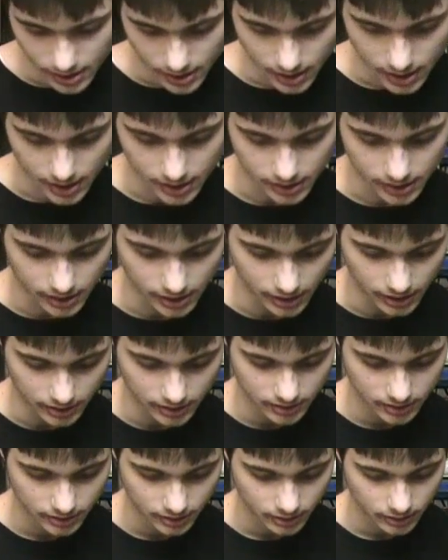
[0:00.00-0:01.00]
And
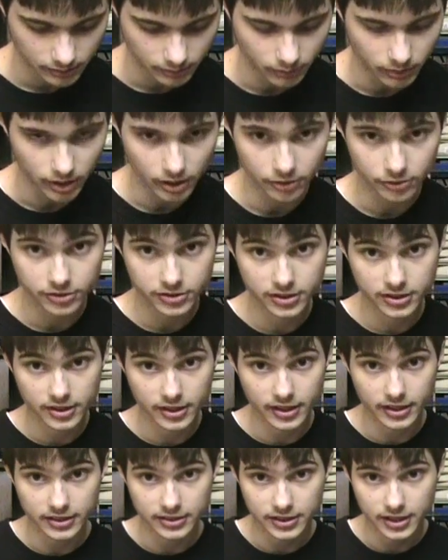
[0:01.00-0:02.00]
heat blows
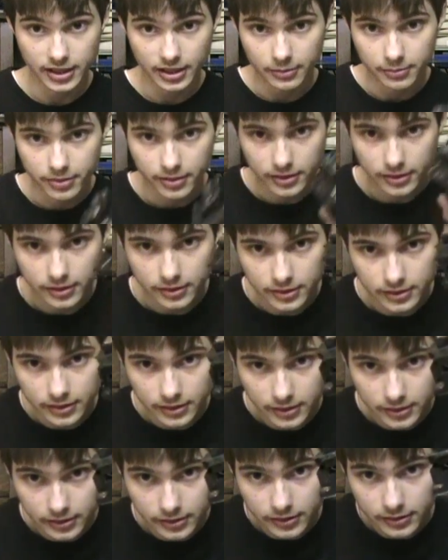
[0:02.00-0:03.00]
things up
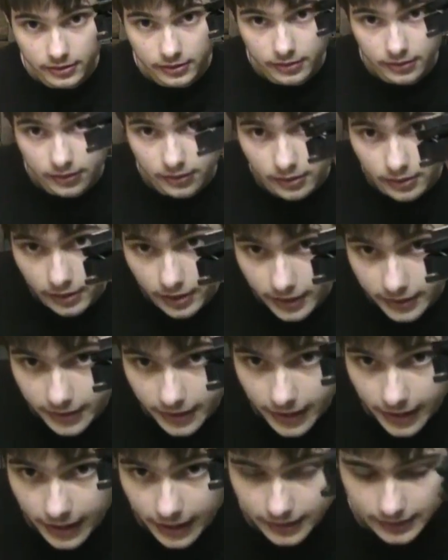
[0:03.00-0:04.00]
like
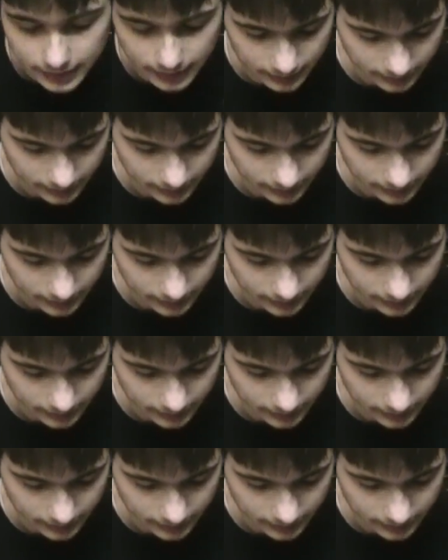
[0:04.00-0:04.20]
that.